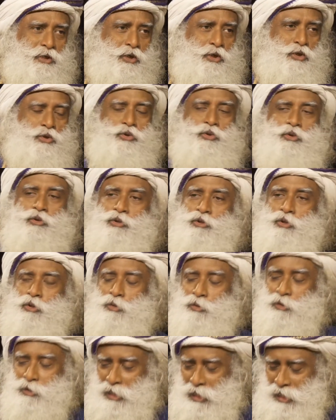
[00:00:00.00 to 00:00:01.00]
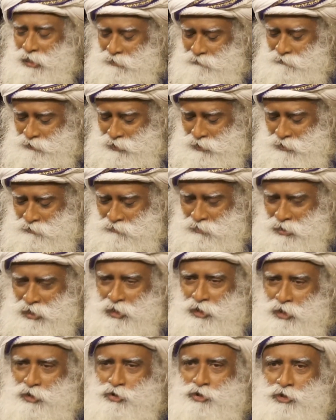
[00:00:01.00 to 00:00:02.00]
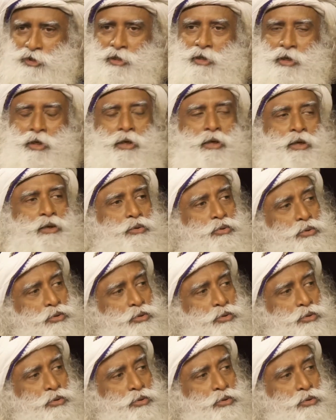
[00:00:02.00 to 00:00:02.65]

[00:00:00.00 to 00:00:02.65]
You don't have enough energy to